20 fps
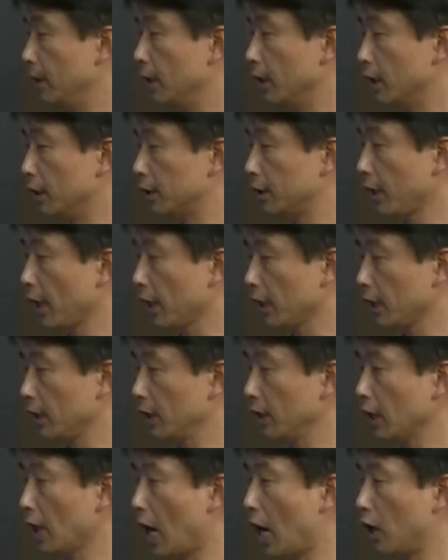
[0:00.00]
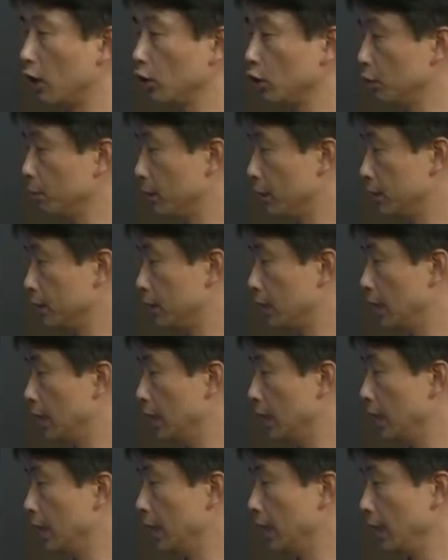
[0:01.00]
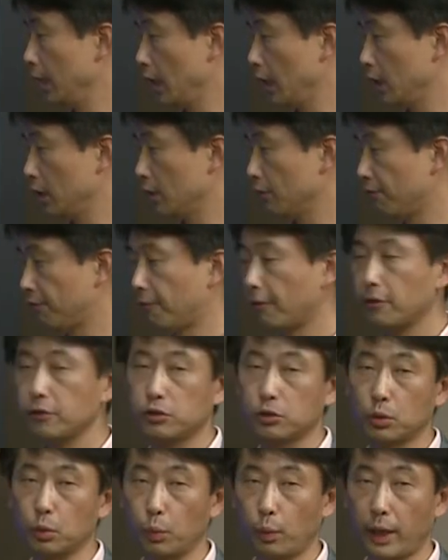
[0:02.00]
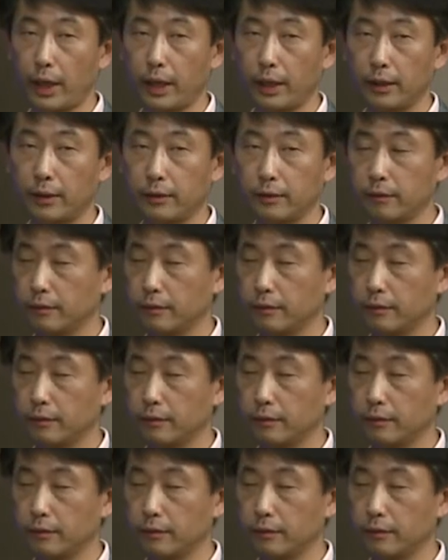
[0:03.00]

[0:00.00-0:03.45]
attacking argument in the first way.